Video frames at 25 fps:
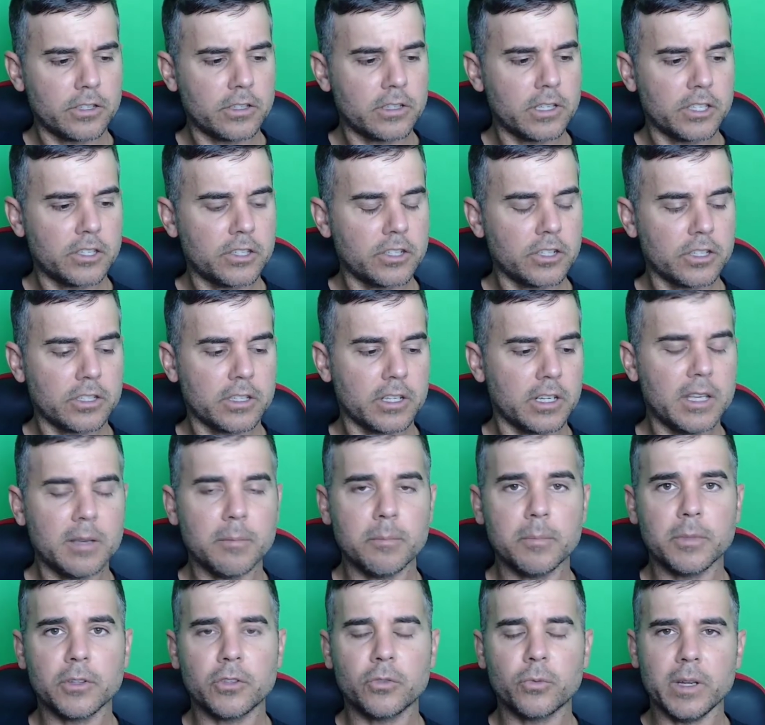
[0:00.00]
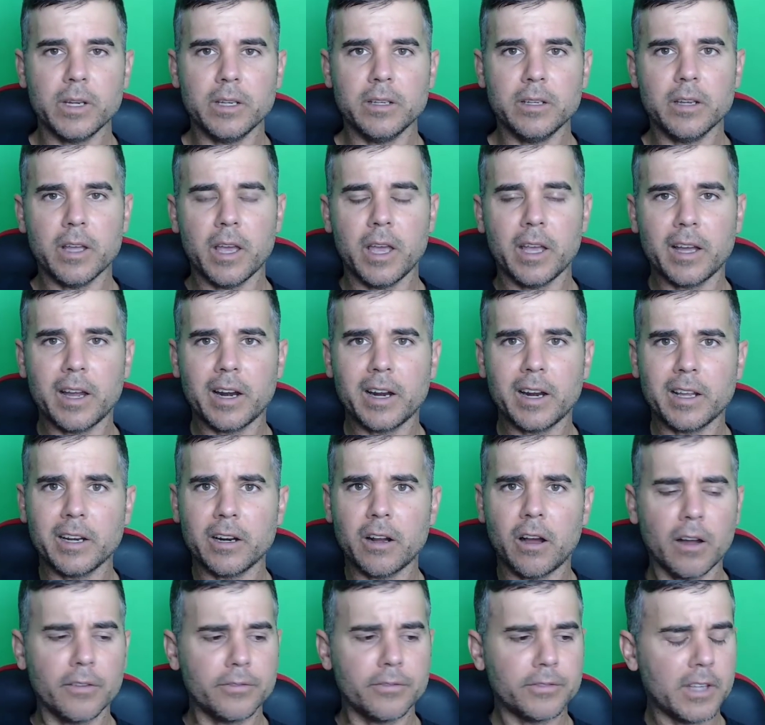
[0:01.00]
It's just an in-between day, kind of an
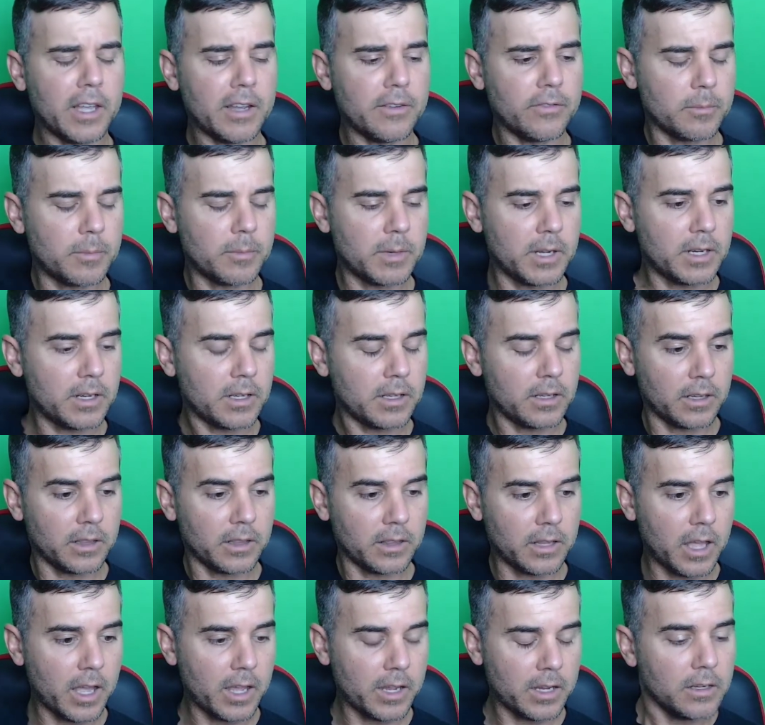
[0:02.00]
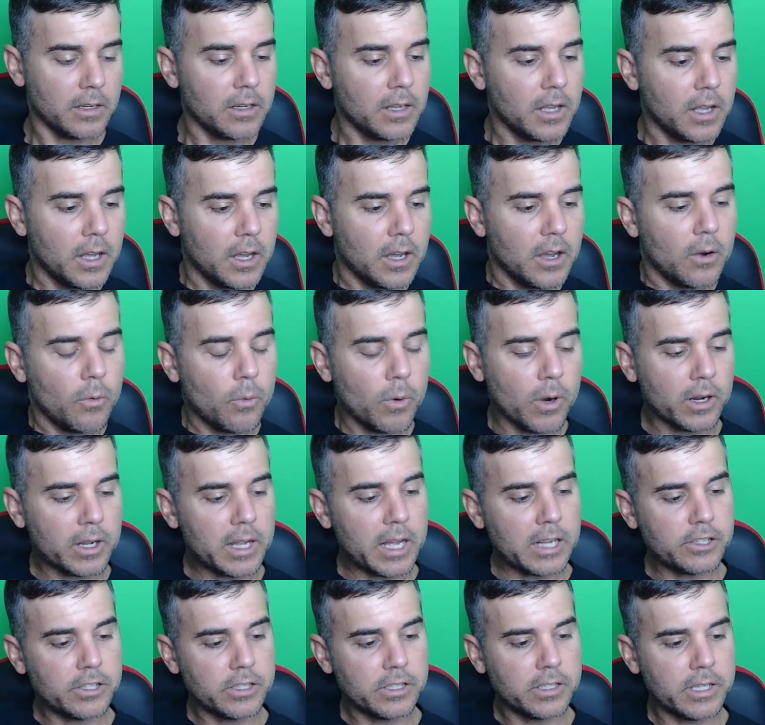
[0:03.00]
off day for me. I did a light
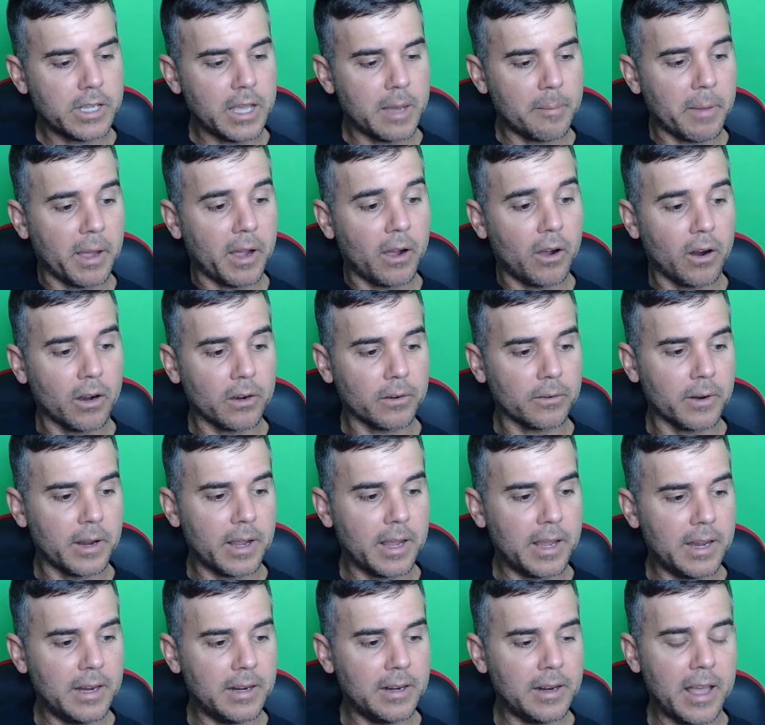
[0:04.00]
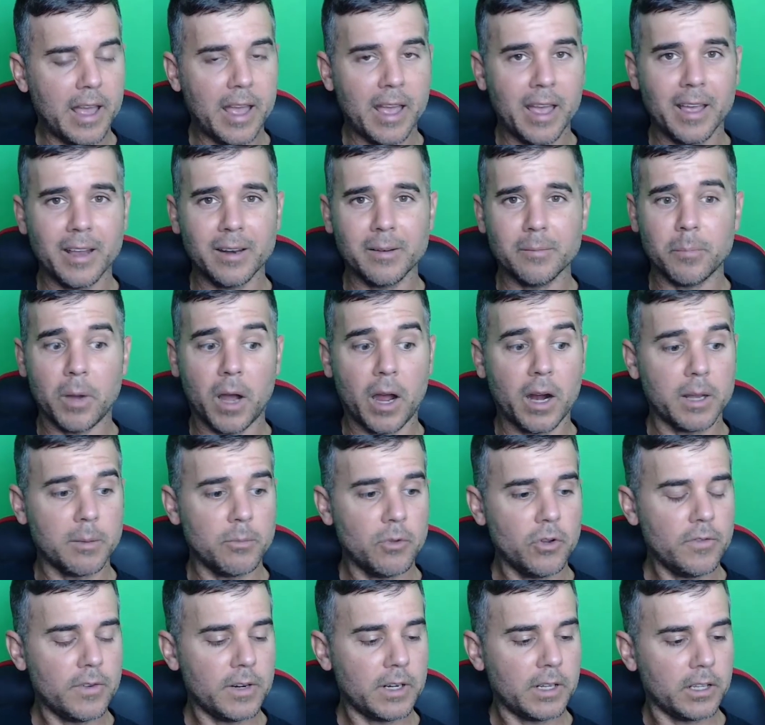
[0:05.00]
workout just to get my heart rate and body
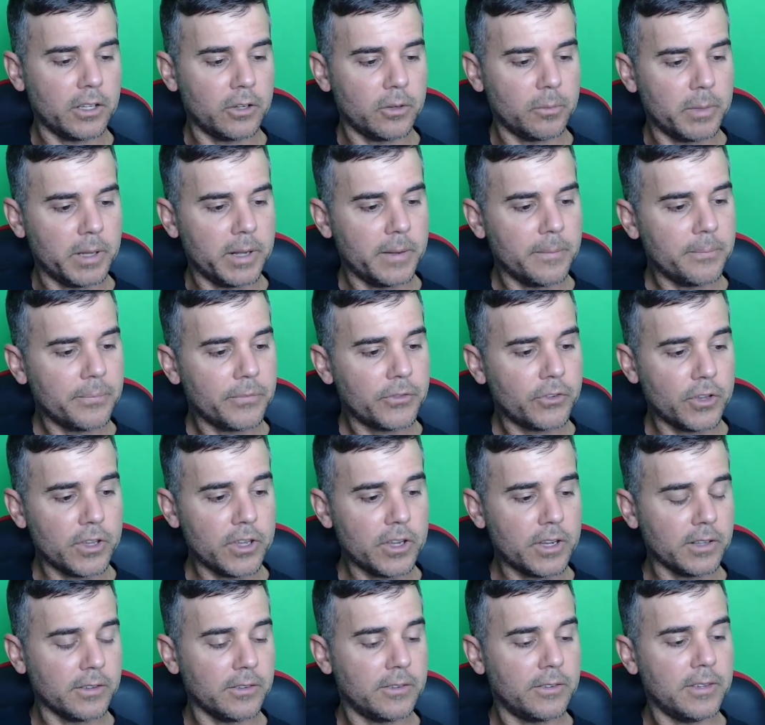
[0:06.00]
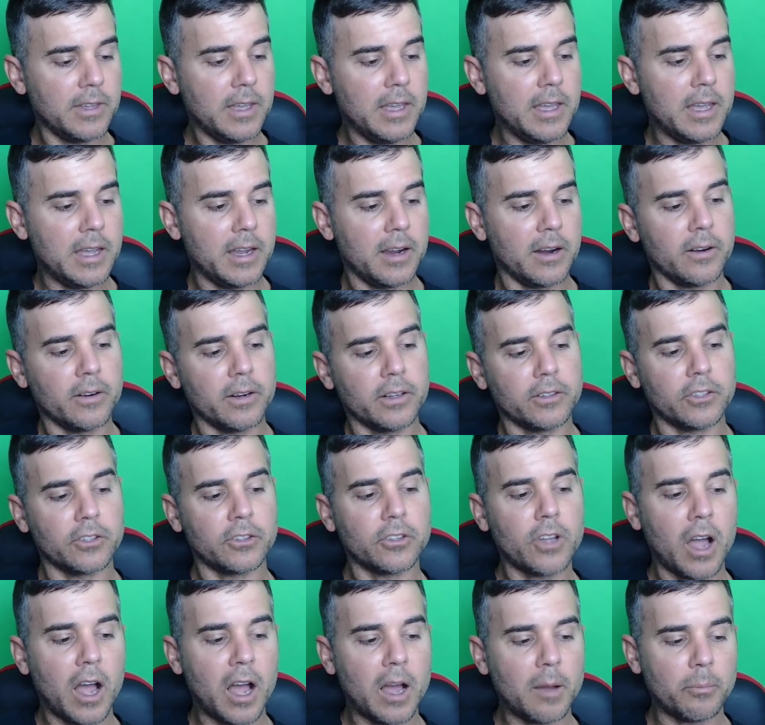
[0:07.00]
moving a little bit. So you can see here at the
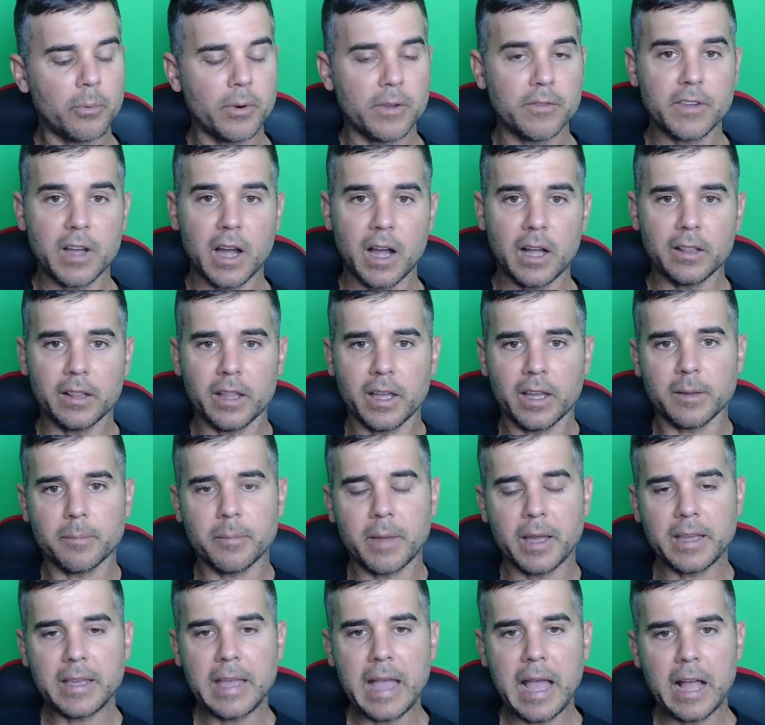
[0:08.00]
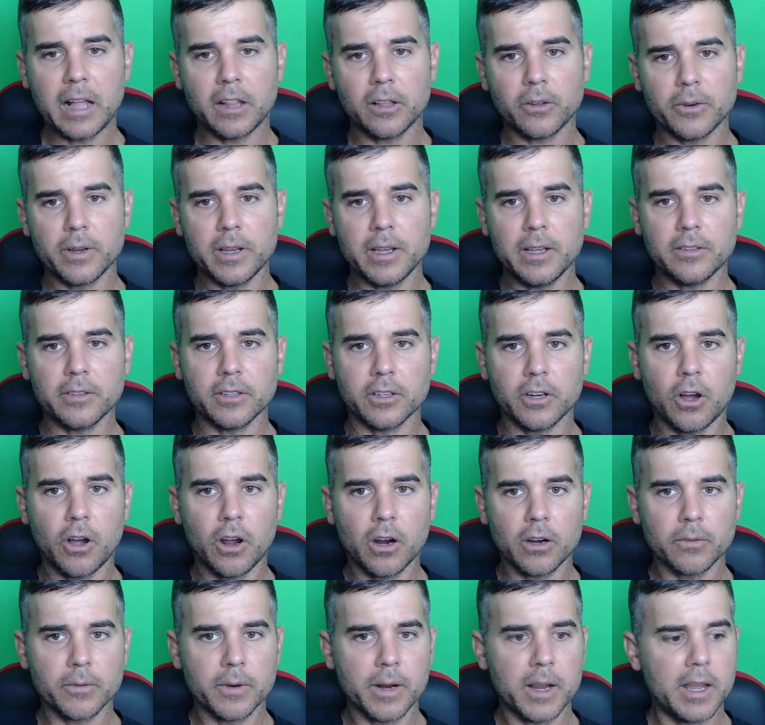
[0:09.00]
top, we've got like my calories and
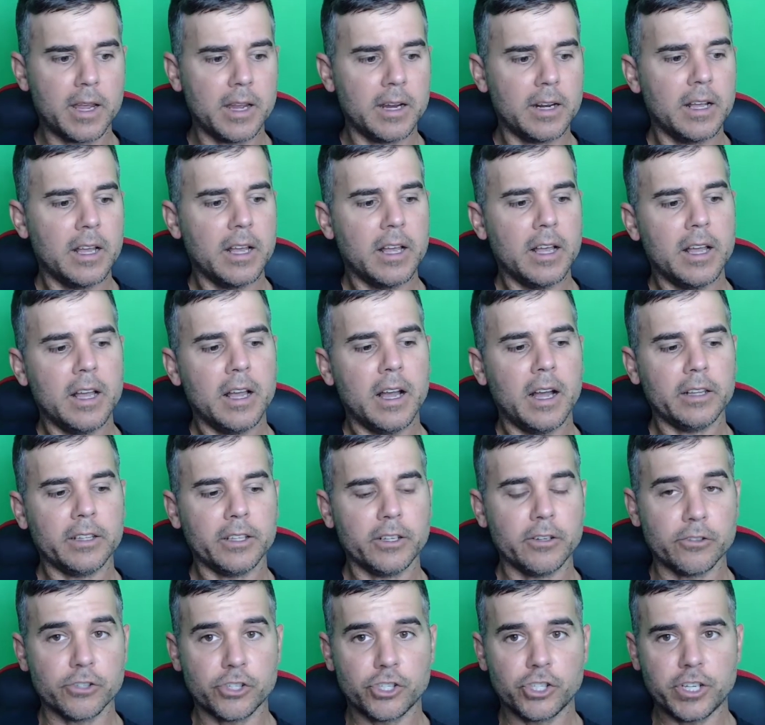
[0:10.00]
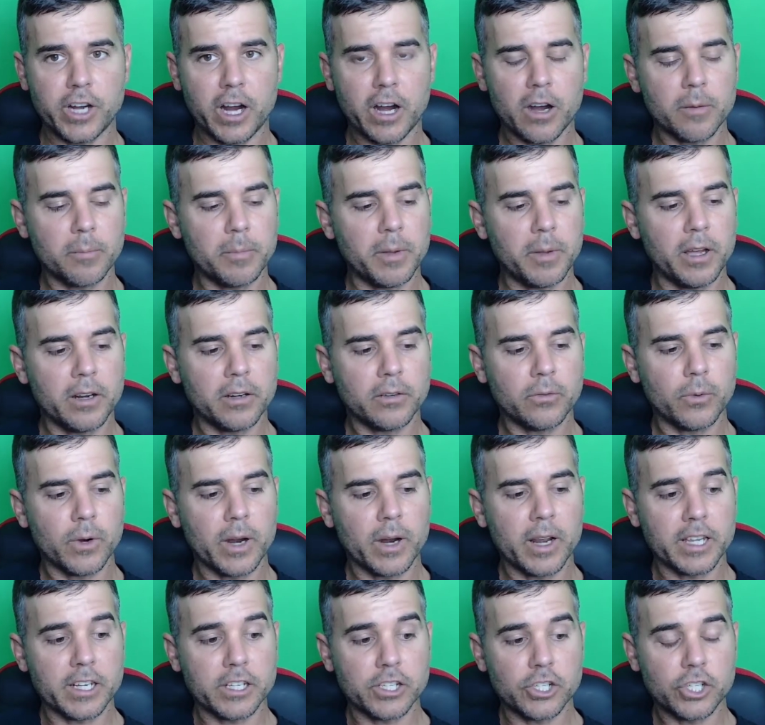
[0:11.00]
heart rate, a little share button where
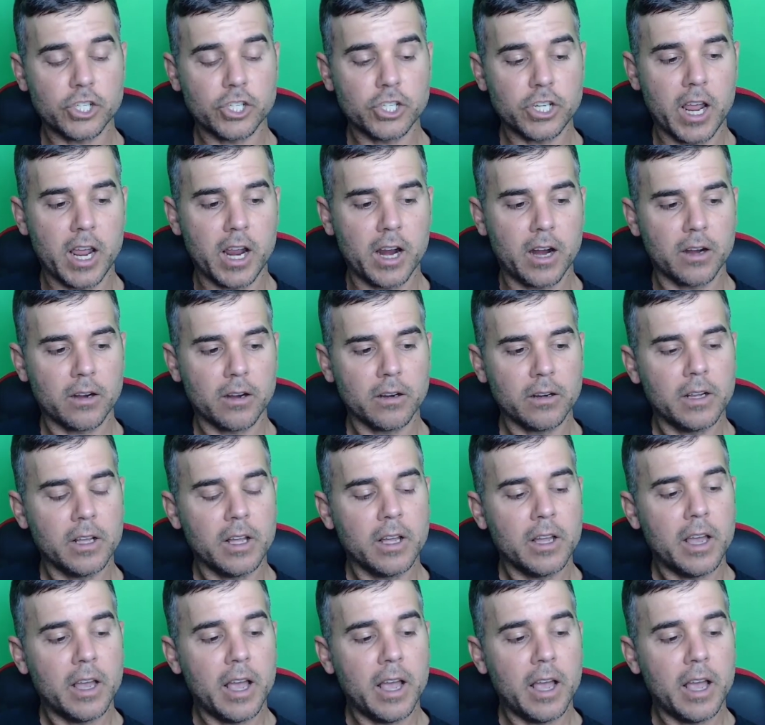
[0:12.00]
I can share.